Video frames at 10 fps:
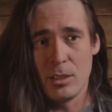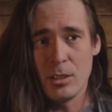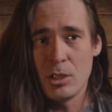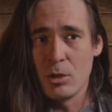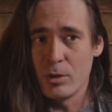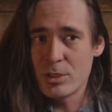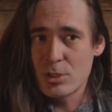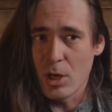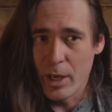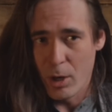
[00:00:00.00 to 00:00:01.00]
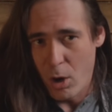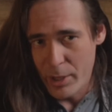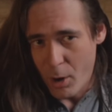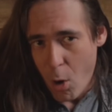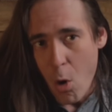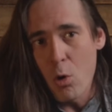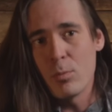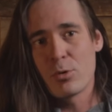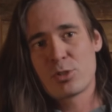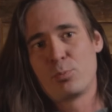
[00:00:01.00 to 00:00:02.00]
the ego. It's an
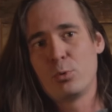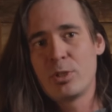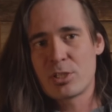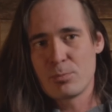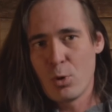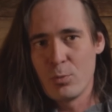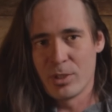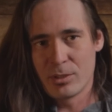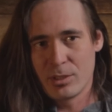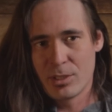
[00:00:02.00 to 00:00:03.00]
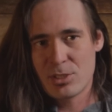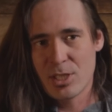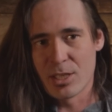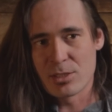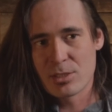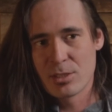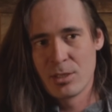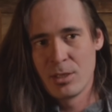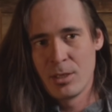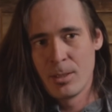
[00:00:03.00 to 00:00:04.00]
almost Buddhist moment, in a sense.
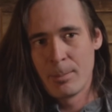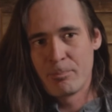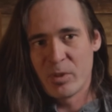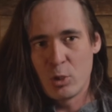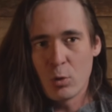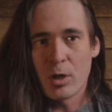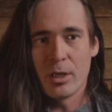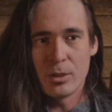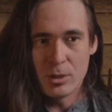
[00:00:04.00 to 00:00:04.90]
You are